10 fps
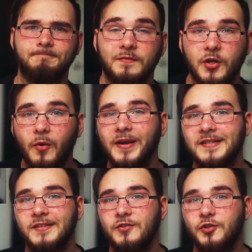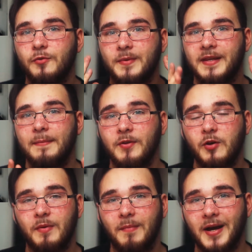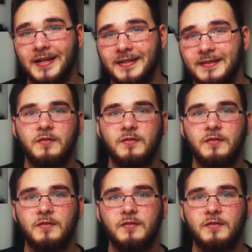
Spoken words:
So if you're going into YouTube, keep an open mind.